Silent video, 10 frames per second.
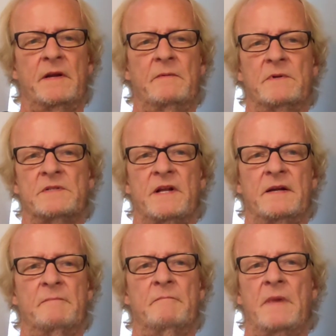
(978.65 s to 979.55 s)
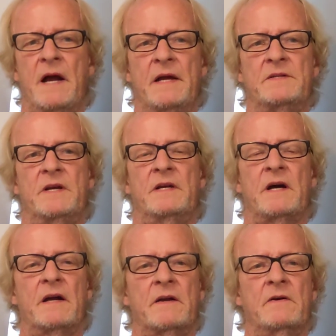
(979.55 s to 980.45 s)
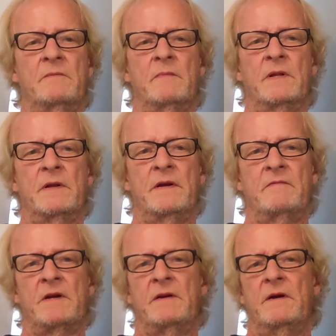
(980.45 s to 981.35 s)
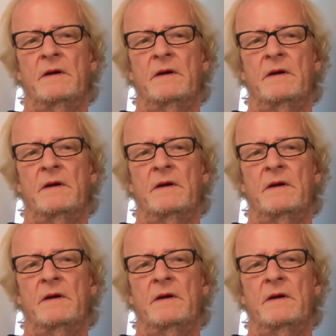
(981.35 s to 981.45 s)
It was like magic. I couldn't believe it.